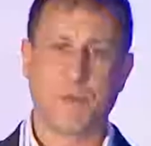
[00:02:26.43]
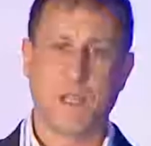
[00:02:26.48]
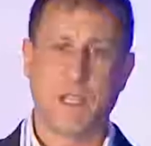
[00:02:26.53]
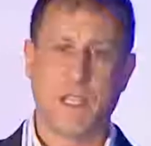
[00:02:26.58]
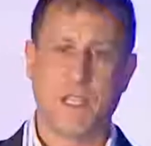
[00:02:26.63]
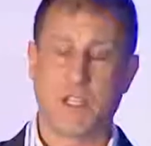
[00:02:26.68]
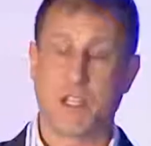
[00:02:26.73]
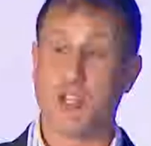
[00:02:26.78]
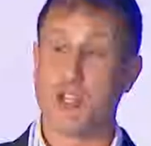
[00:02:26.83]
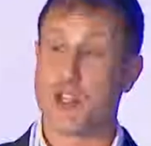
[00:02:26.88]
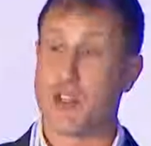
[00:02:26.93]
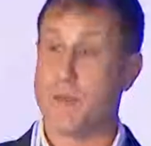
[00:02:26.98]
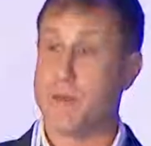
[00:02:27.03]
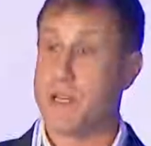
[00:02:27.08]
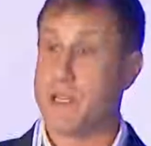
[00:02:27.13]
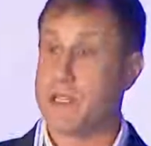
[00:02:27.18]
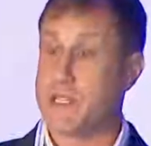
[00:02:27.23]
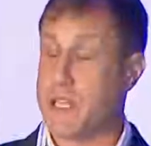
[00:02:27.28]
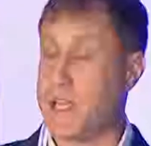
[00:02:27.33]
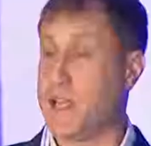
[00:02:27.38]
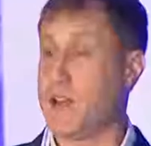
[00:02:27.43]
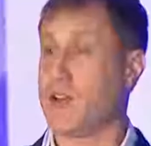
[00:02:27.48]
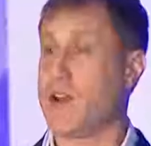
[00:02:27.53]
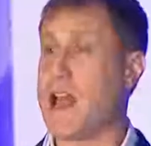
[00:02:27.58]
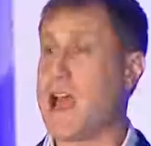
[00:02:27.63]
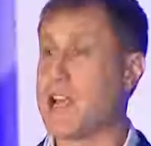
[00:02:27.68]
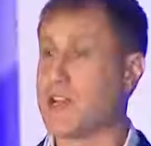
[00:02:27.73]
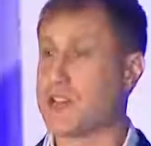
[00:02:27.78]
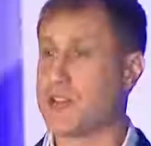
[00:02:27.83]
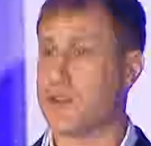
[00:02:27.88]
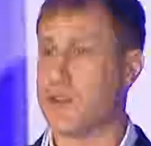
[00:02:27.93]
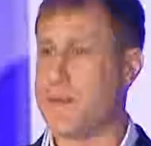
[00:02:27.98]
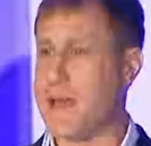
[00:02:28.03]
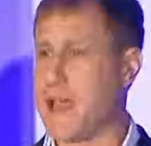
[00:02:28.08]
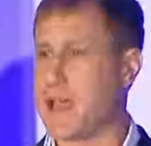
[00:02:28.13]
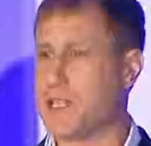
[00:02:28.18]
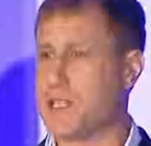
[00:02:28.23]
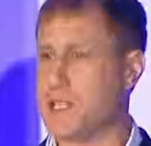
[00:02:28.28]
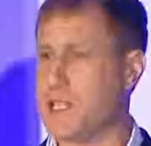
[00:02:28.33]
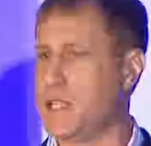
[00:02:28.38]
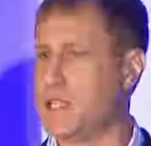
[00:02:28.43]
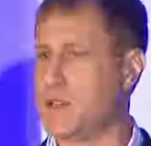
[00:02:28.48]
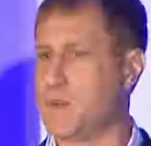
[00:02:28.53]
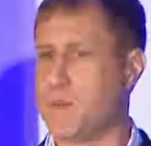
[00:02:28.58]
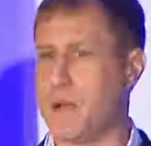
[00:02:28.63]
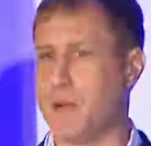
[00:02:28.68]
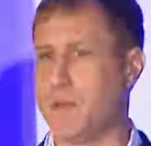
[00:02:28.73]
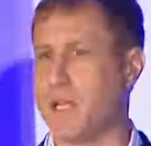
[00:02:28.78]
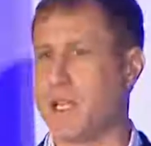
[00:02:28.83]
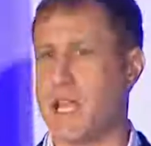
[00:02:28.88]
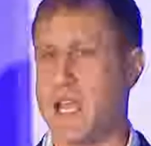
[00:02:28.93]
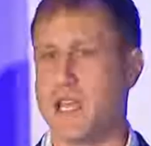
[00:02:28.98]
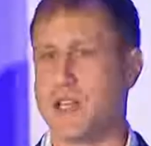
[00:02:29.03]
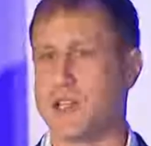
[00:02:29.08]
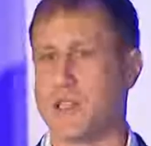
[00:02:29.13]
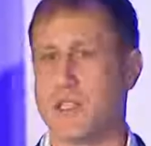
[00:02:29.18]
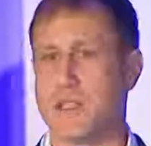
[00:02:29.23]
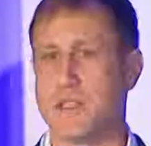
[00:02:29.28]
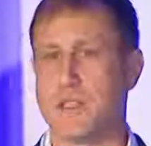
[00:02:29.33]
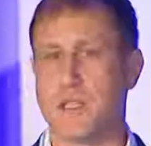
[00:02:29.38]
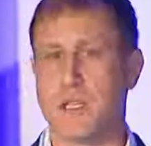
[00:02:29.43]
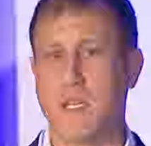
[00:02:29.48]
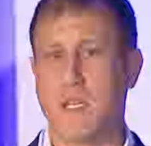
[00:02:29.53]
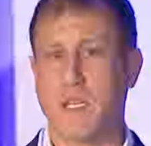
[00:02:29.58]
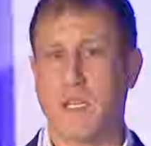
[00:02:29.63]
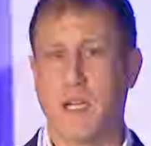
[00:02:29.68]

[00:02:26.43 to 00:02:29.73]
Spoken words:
He's contributed to international magazines and publications.